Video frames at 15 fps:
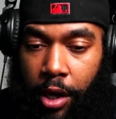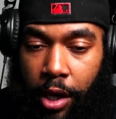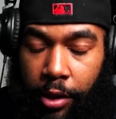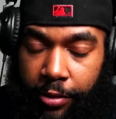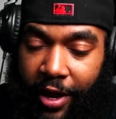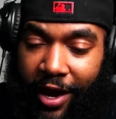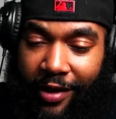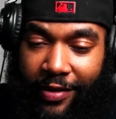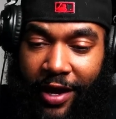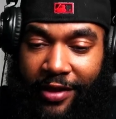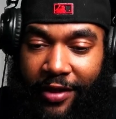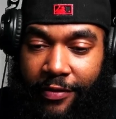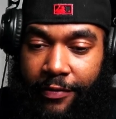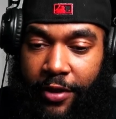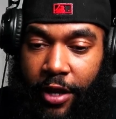If you guys like
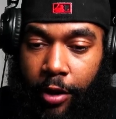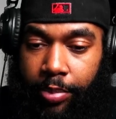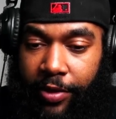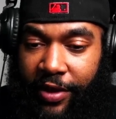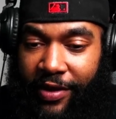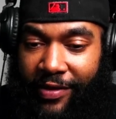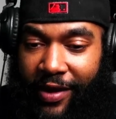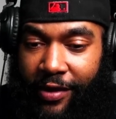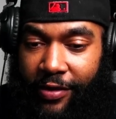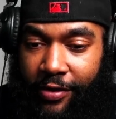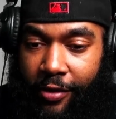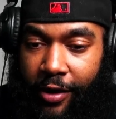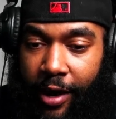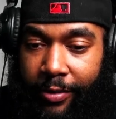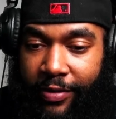this video, please like, share,
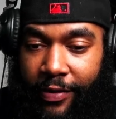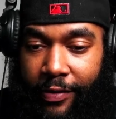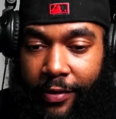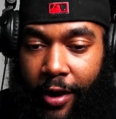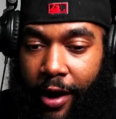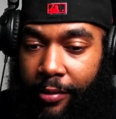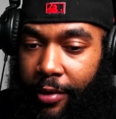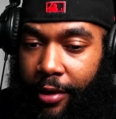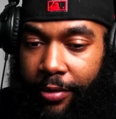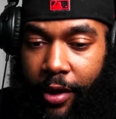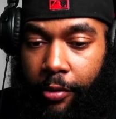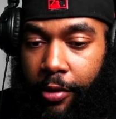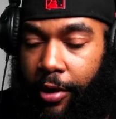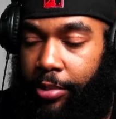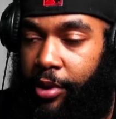comment, subscribe, and if y'all
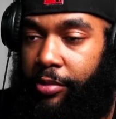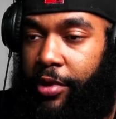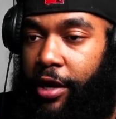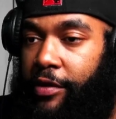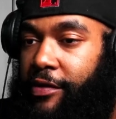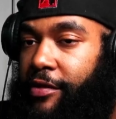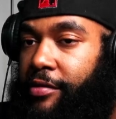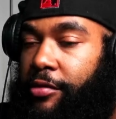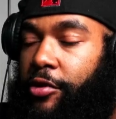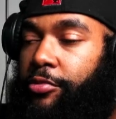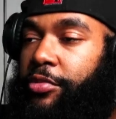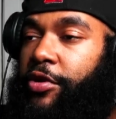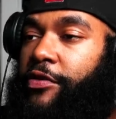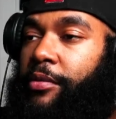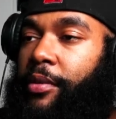want to put me on to some new
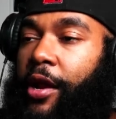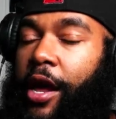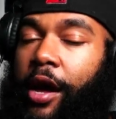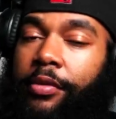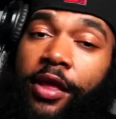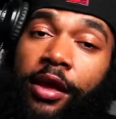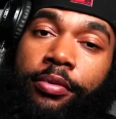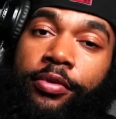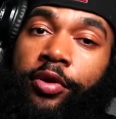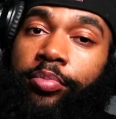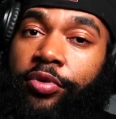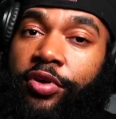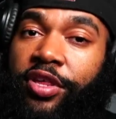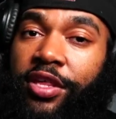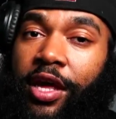music, man, I definitely
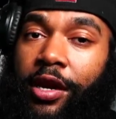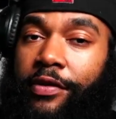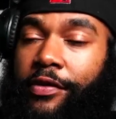appreciate it.